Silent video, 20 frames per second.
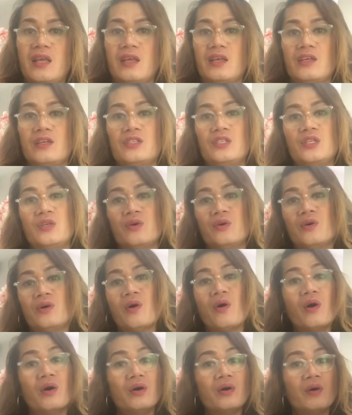So
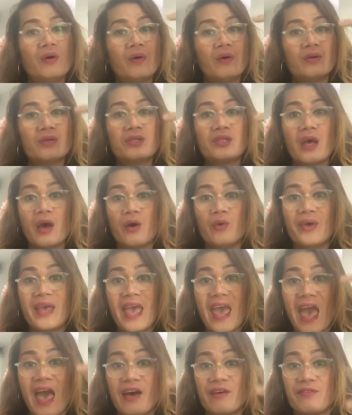we
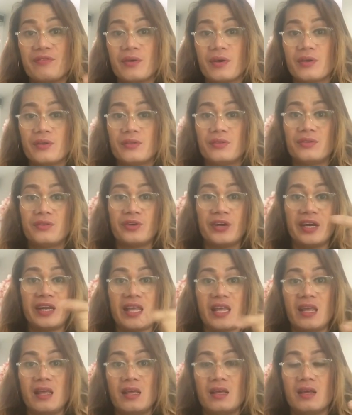have
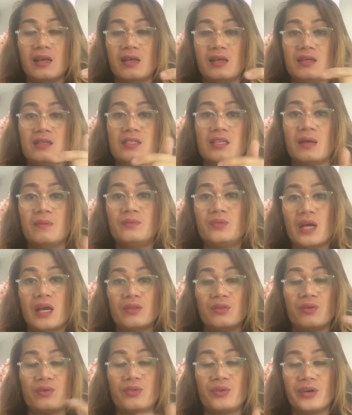30 subtract
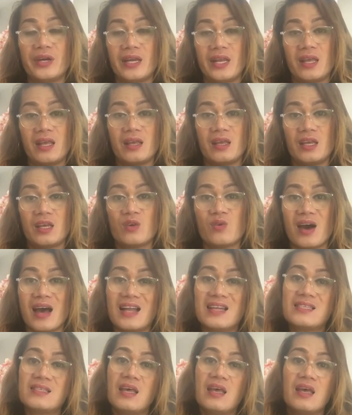to 30
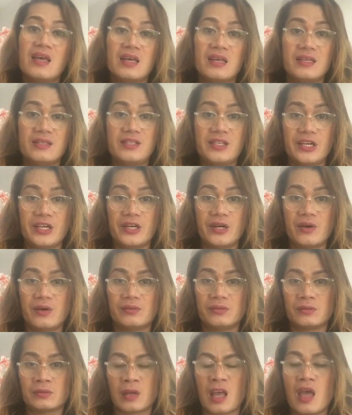equals 0.
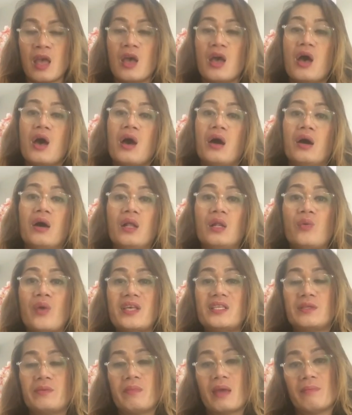Always
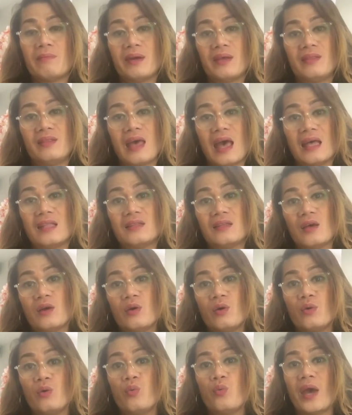remember that
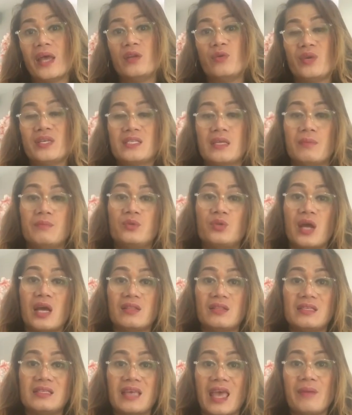when we subtract
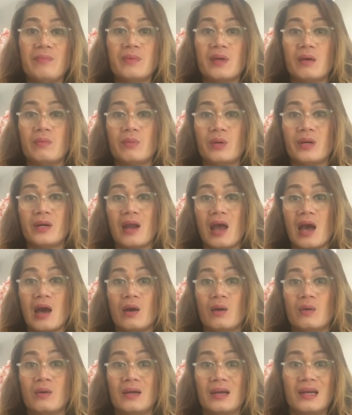the same number,
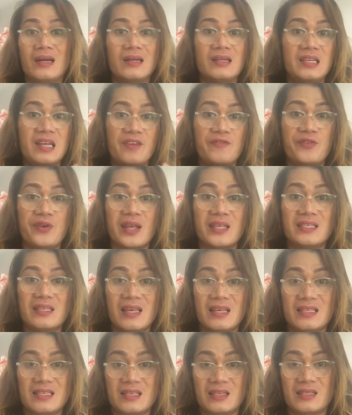our difference
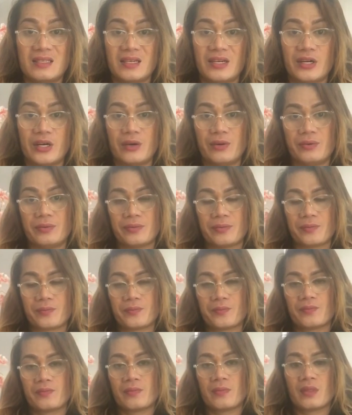is 0.
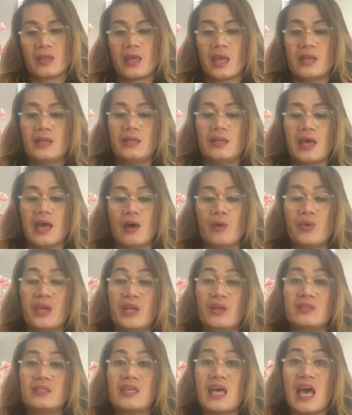And now we
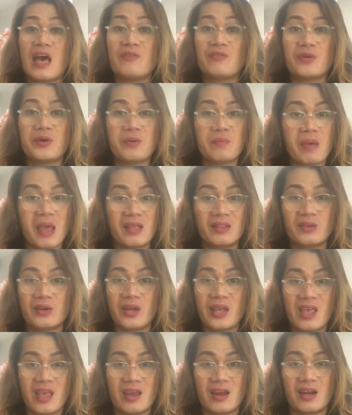don't have remainder
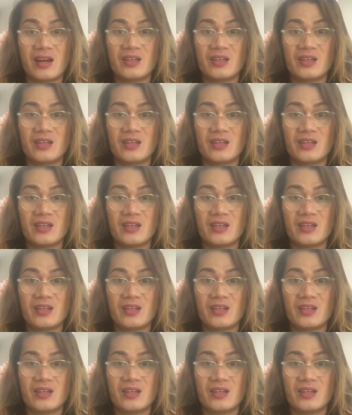here.